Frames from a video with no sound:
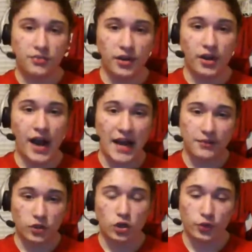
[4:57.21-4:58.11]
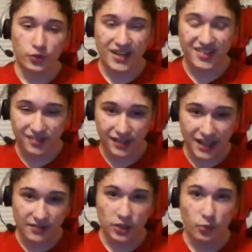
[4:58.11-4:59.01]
year after Call to Greatness 11,